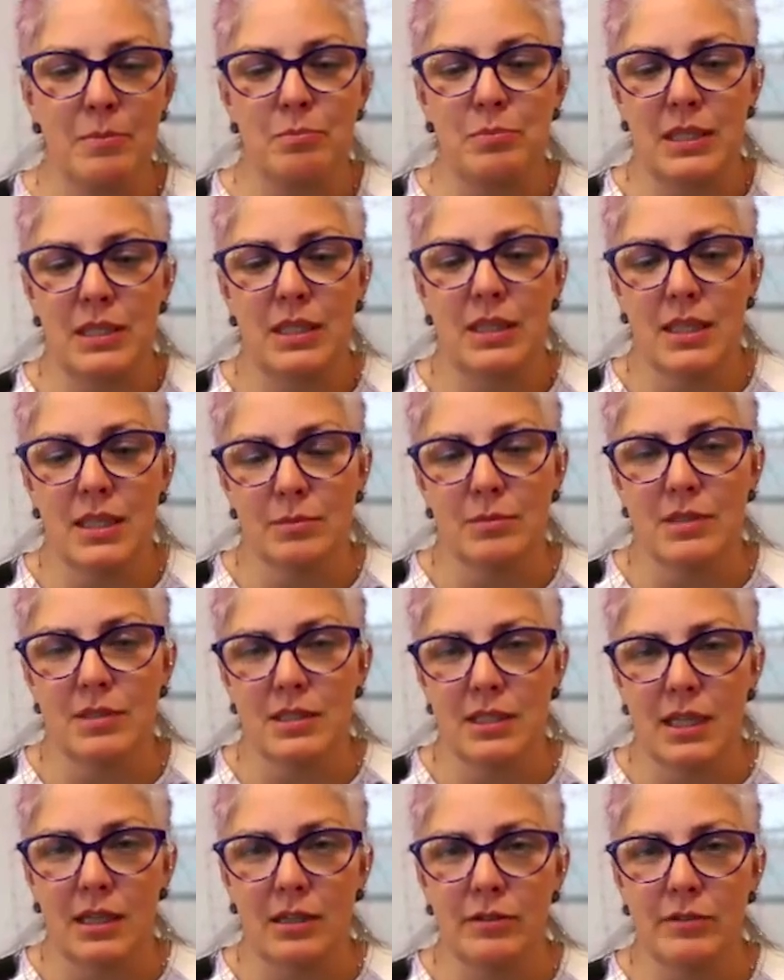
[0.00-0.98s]
be
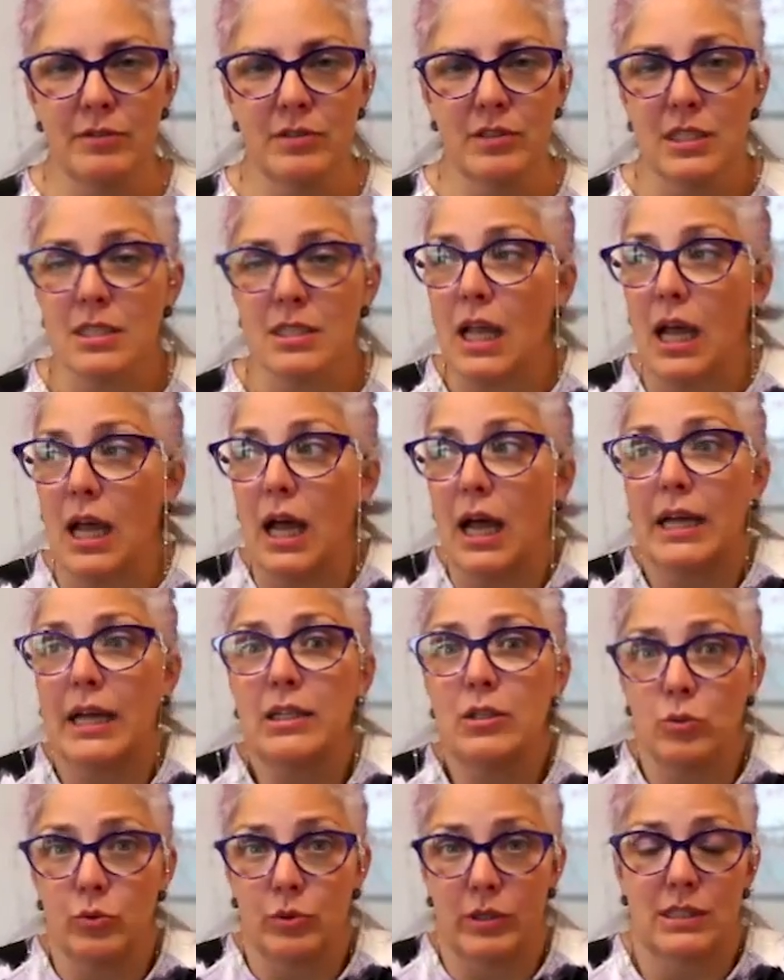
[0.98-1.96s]
themselves, because I
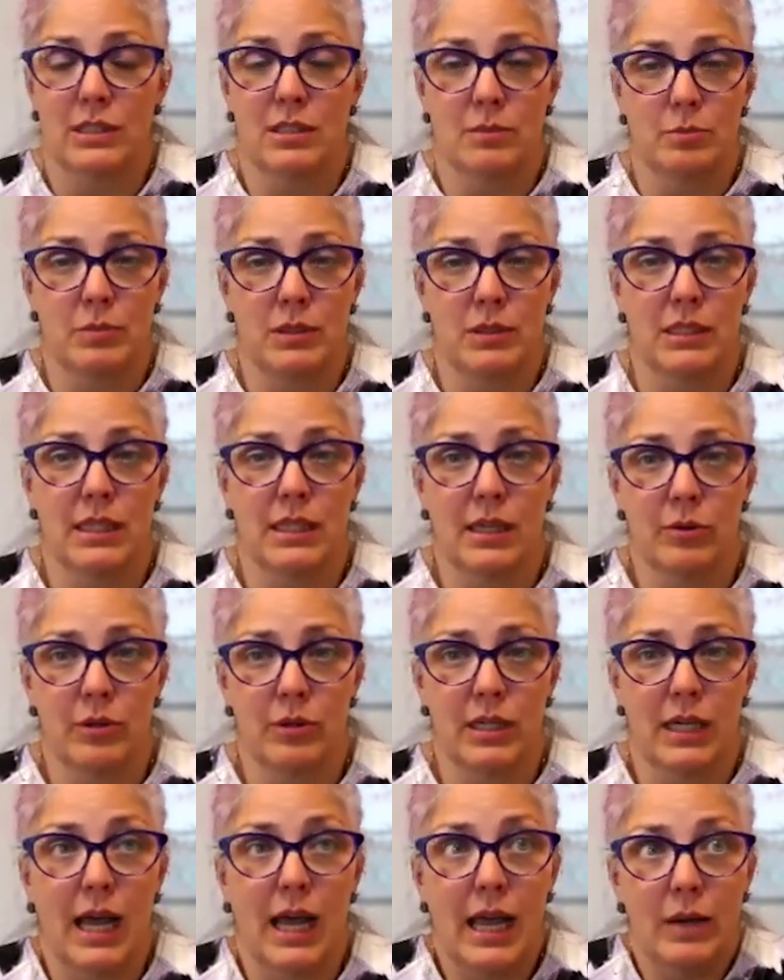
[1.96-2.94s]
don't want to be that
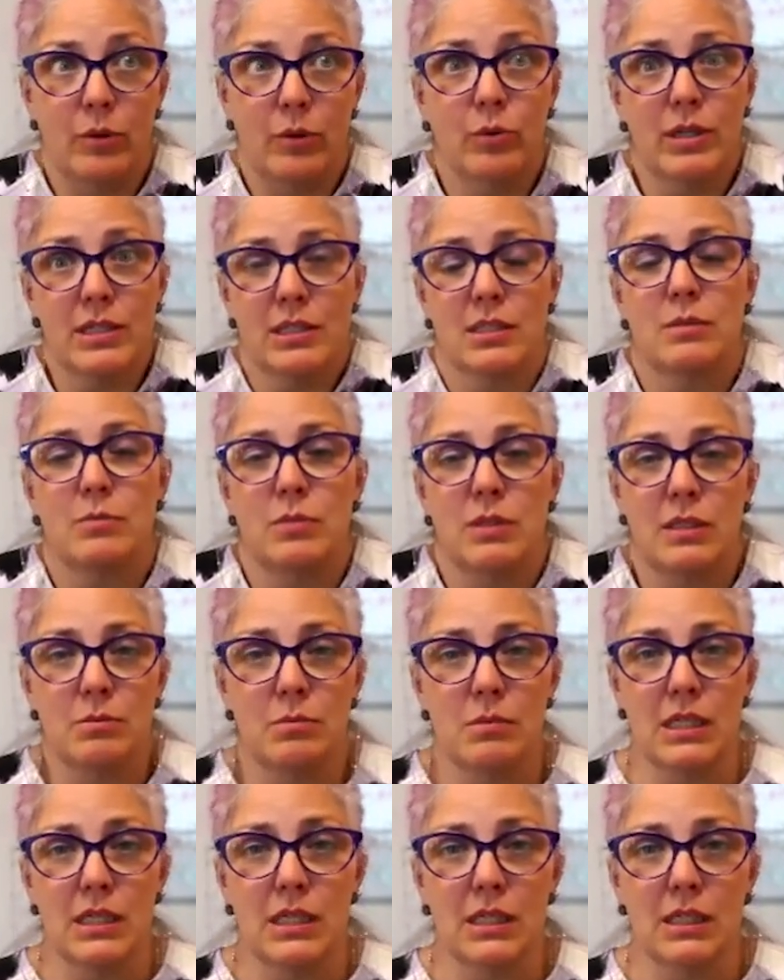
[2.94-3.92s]
way. I want to be
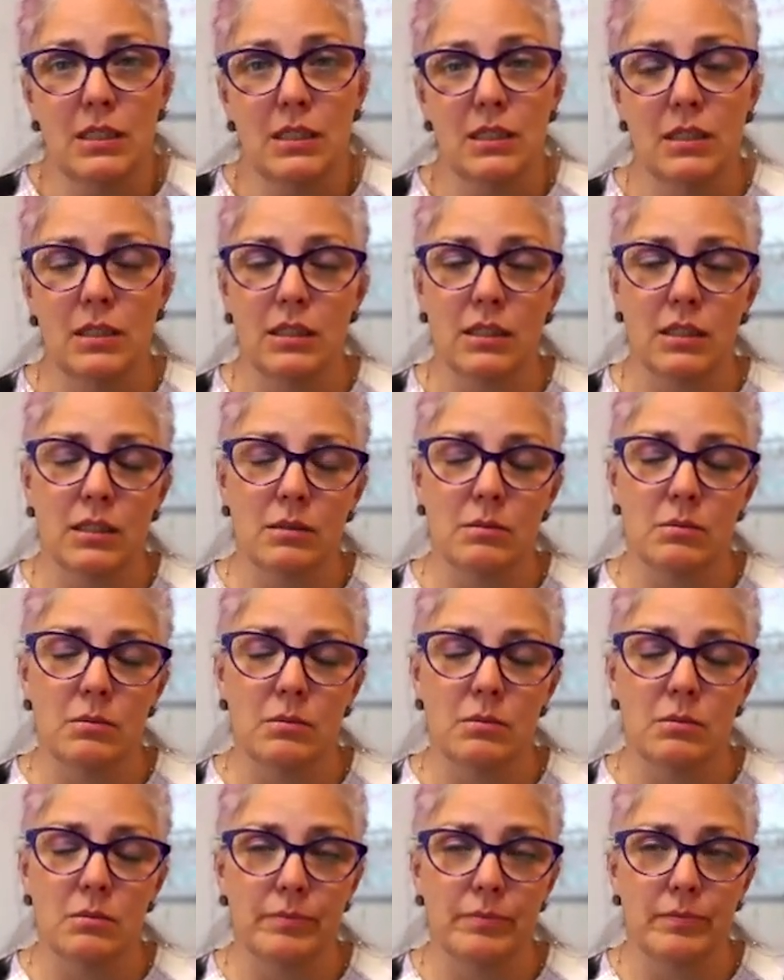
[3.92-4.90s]
me.
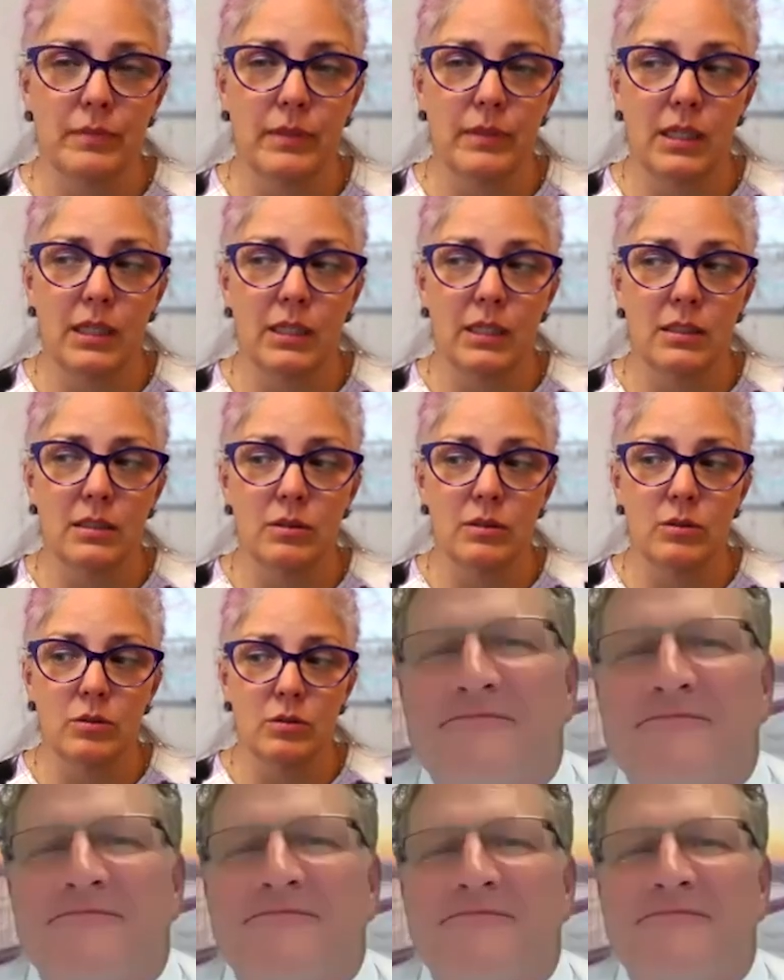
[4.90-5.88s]
And
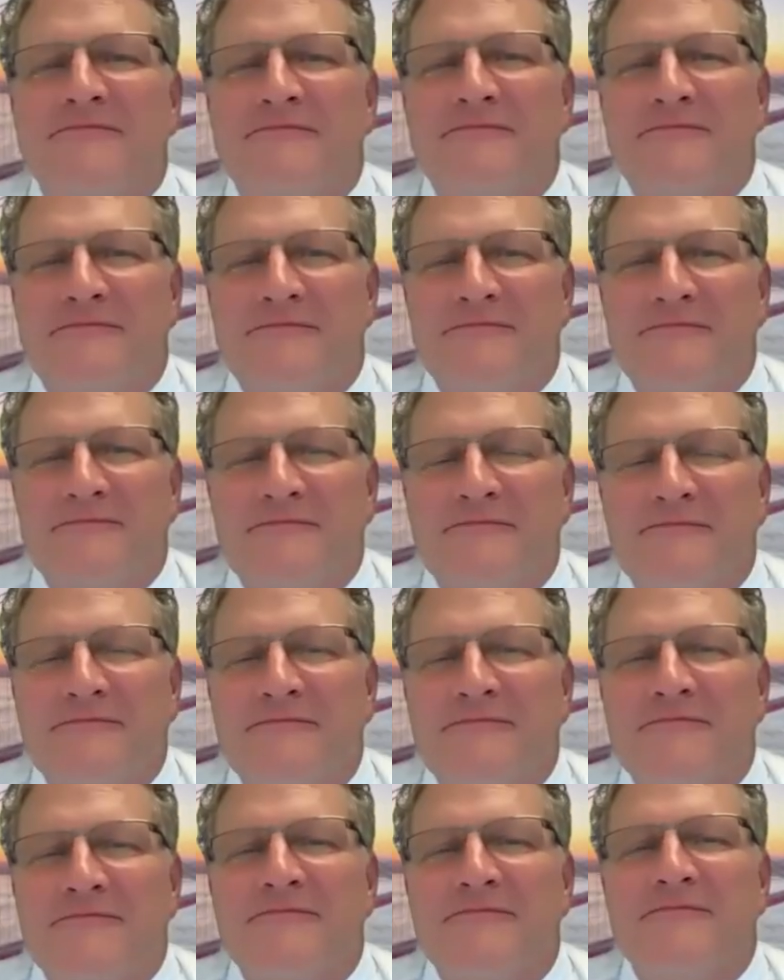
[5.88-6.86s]
we should always
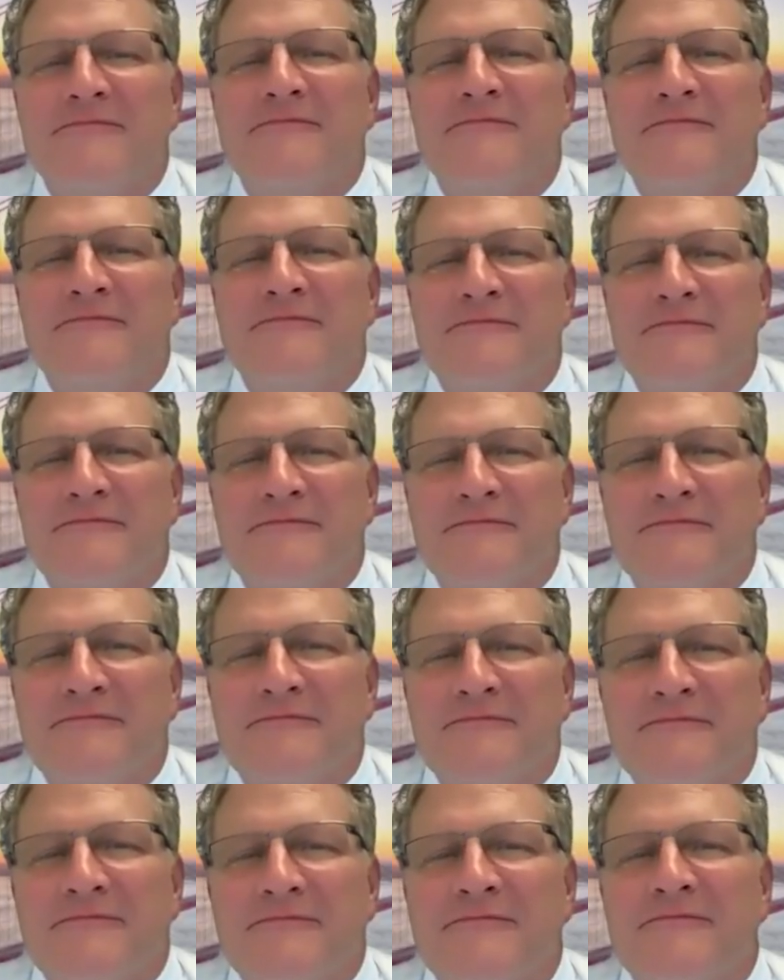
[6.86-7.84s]
strive to be the
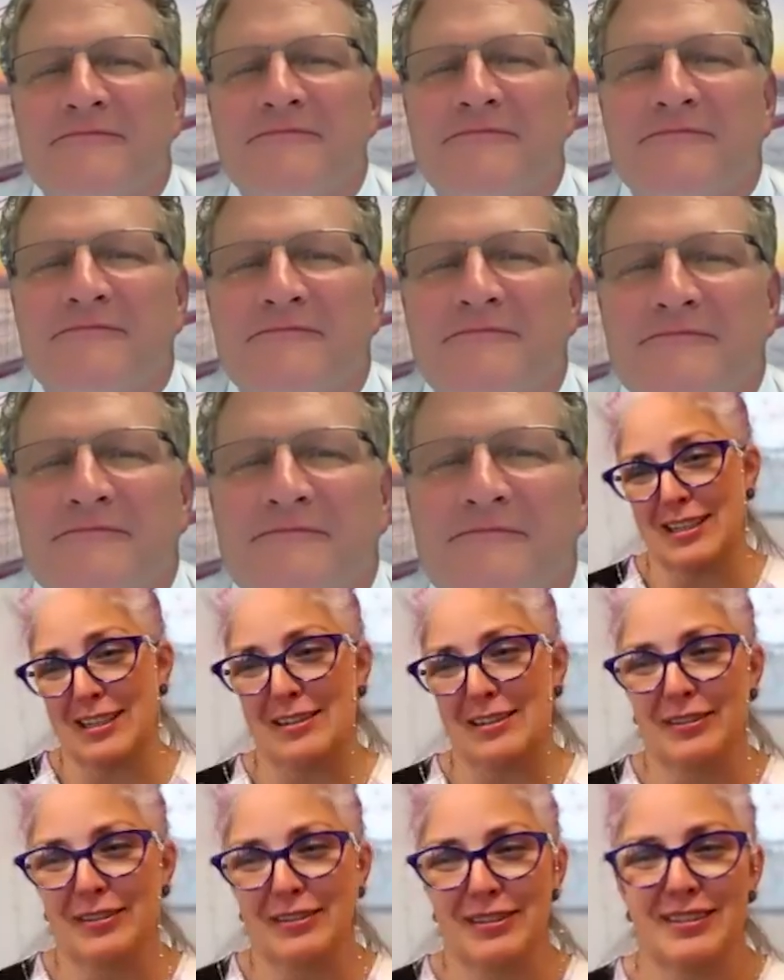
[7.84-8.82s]
better version of
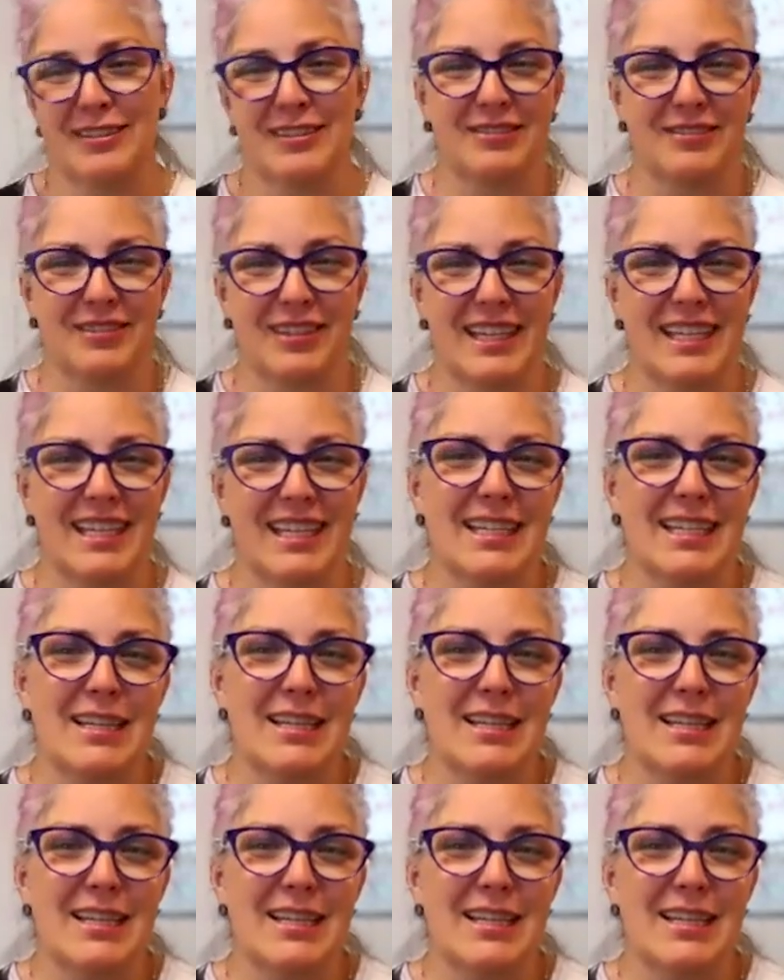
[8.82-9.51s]
ourselves, right?